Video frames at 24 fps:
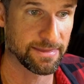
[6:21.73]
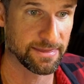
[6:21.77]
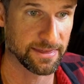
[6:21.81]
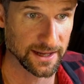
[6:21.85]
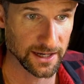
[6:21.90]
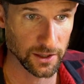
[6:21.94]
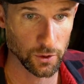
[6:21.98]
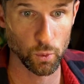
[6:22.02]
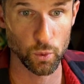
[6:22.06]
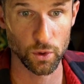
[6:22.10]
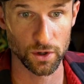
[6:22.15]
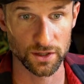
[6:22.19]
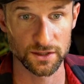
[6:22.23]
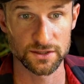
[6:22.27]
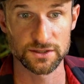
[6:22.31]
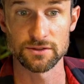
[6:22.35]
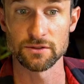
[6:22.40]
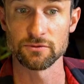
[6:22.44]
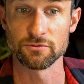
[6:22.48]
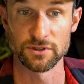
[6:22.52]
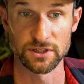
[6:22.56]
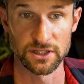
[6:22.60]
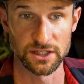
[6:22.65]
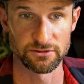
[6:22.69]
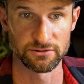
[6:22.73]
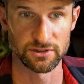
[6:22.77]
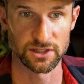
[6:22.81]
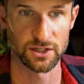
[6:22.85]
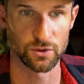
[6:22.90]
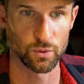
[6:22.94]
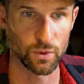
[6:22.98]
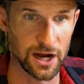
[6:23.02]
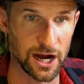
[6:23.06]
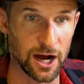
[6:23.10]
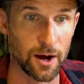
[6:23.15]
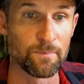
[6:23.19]
think works really, really
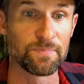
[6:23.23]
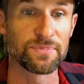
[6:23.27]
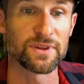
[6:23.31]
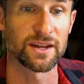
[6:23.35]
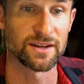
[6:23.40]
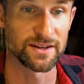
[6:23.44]
well.